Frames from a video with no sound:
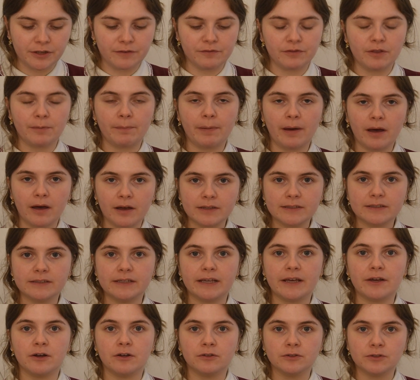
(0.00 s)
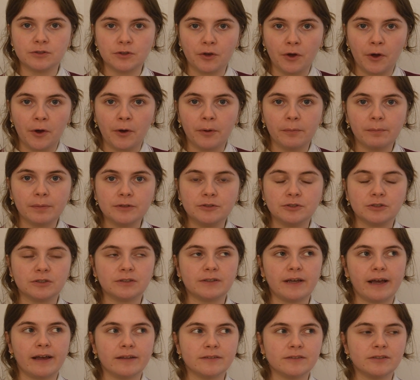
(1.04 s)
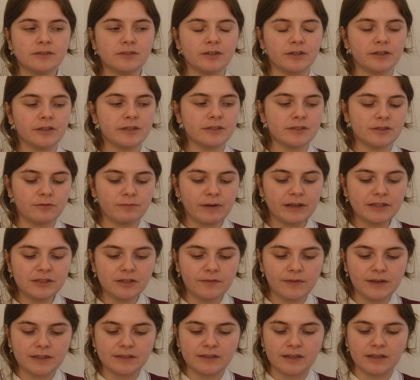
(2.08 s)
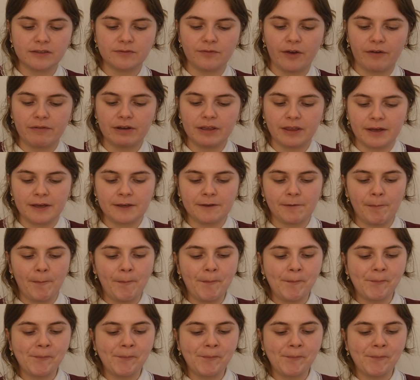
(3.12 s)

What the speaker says: of the parsley on top just adds to, because the rest of it's this very like